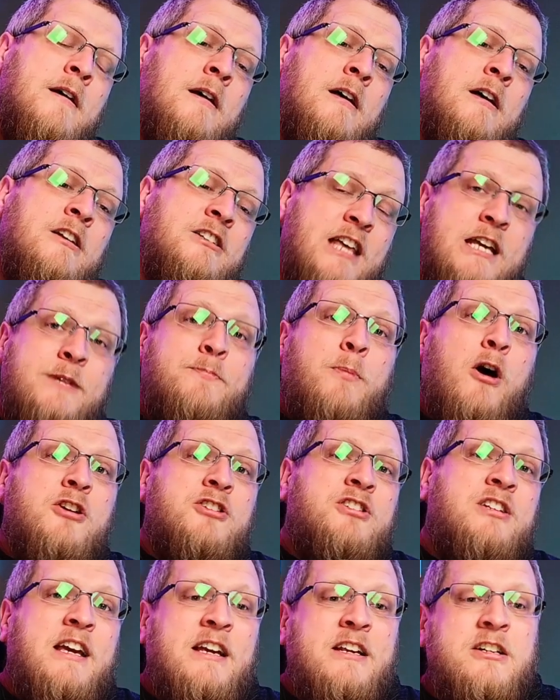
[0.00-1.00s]
So that's
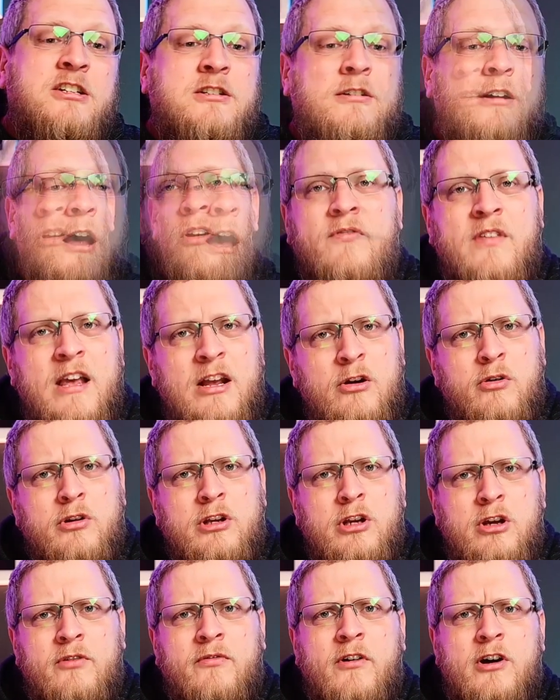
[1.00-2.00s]
Part 6. You've then got
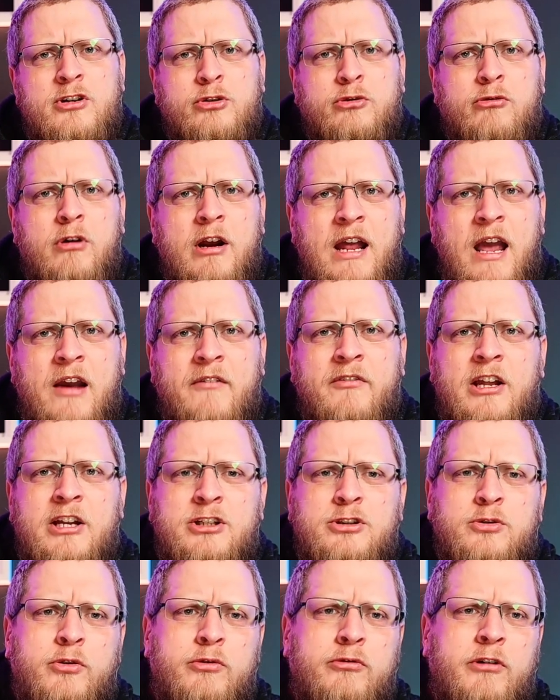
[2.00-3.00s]
the universal credit
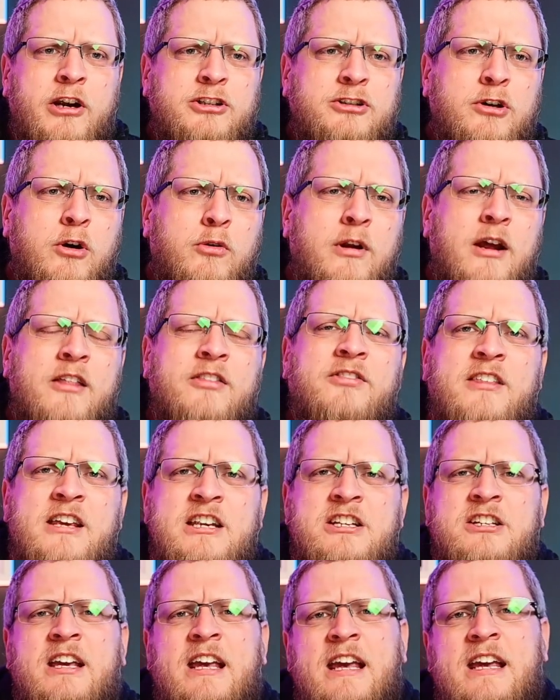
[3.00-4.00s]
evidential threshold, and
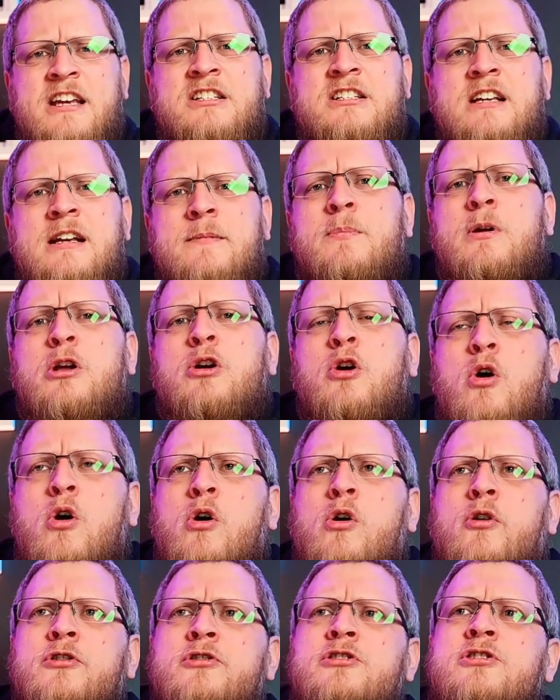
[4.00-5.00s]
this kicks in
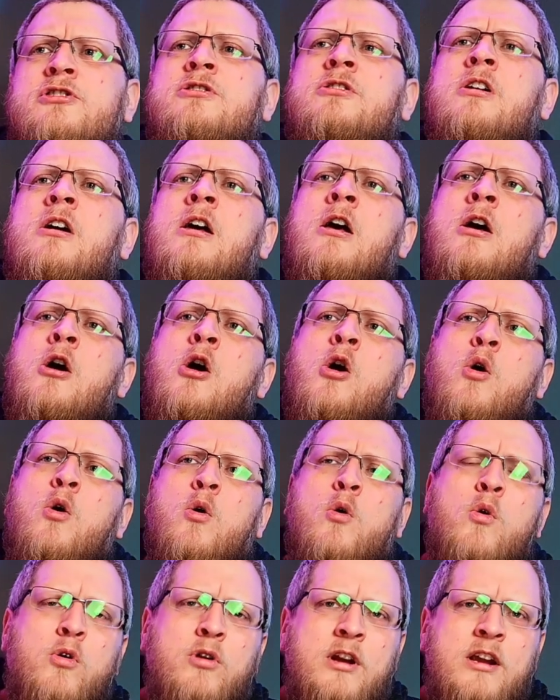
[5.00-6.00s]
because
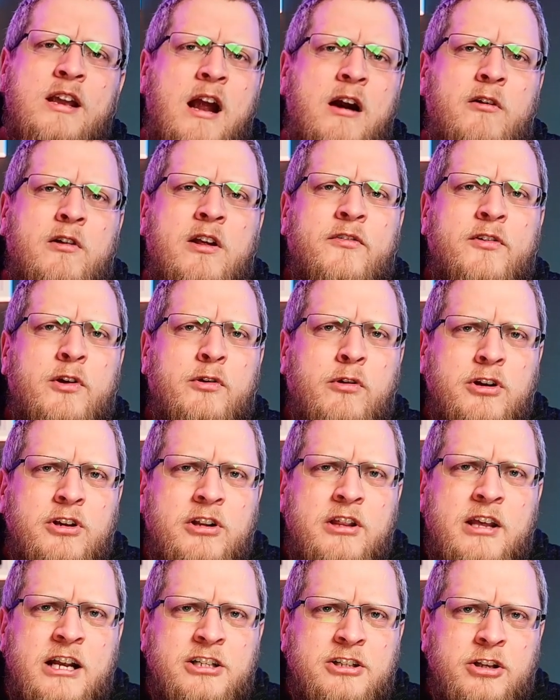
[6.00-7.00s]
ordinarily, if you're under
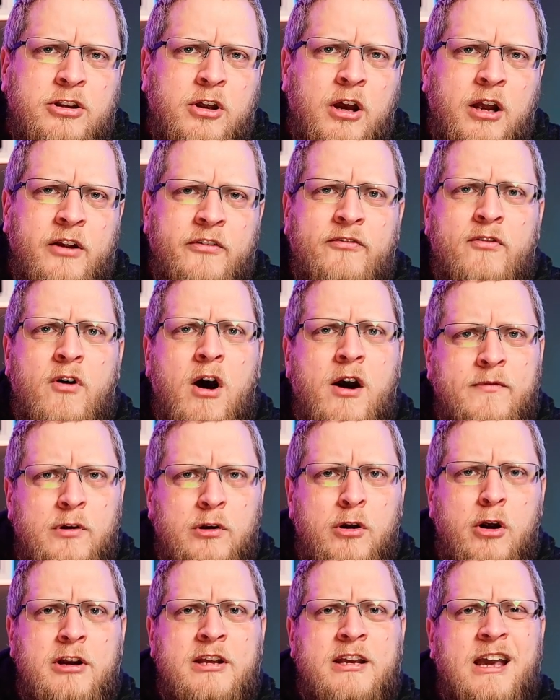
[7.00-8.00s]
the age of 35,
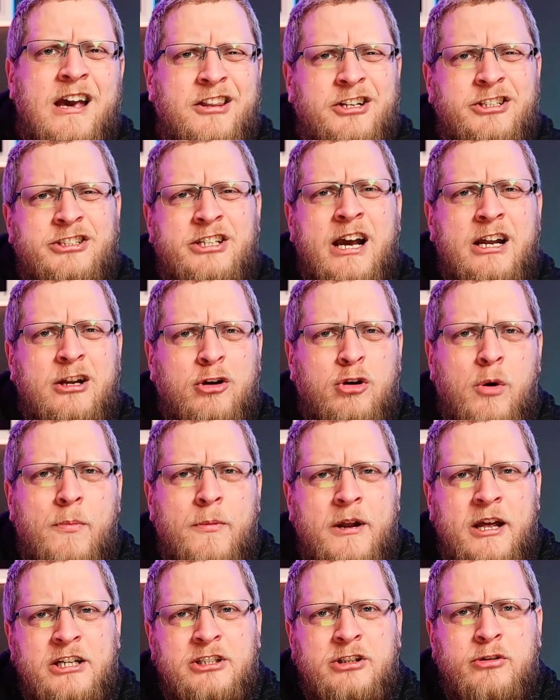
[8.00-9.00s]
you'll only get the shared
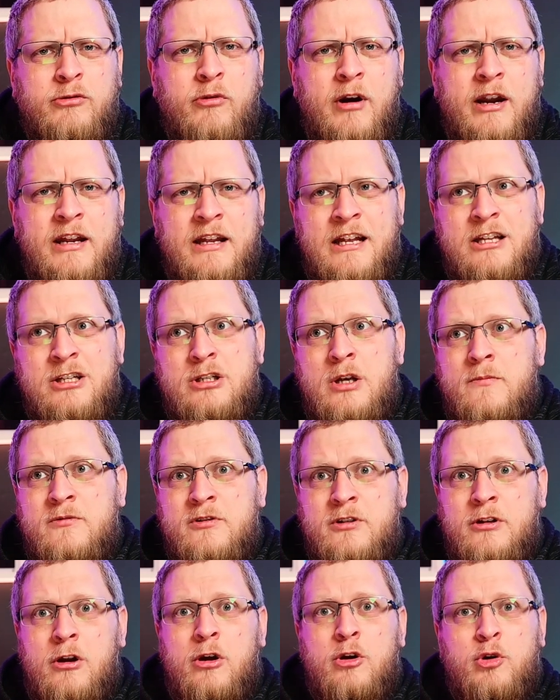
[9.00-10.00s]
accommodation rate in terms
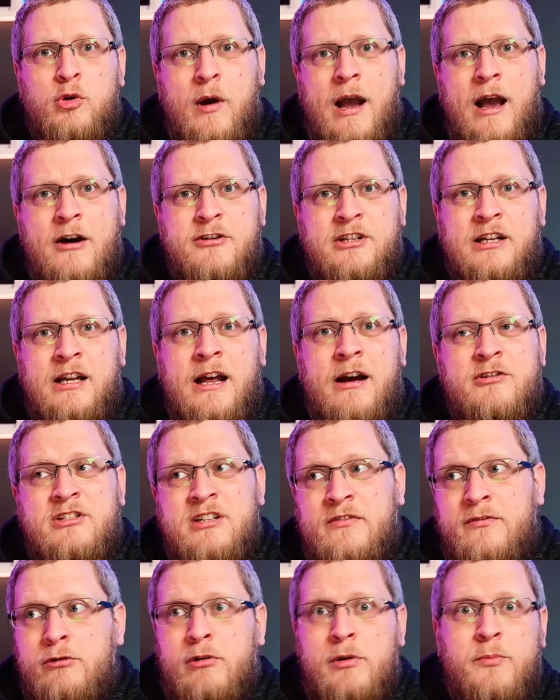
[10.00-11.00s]
of the local housing allowance
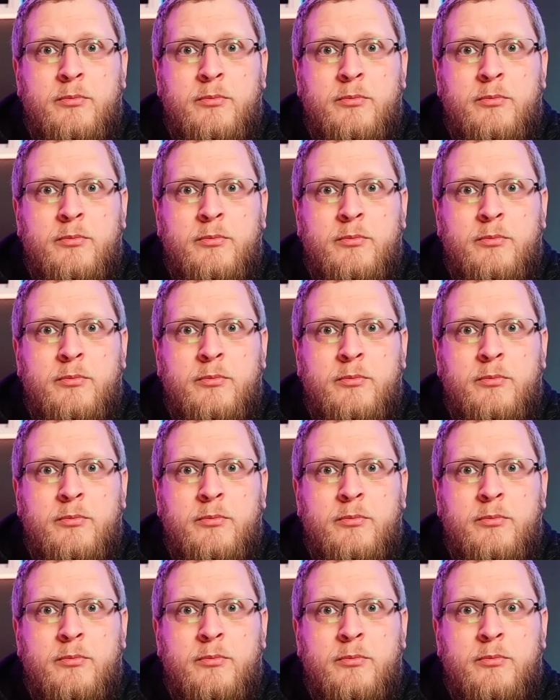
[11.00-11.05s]
if you're in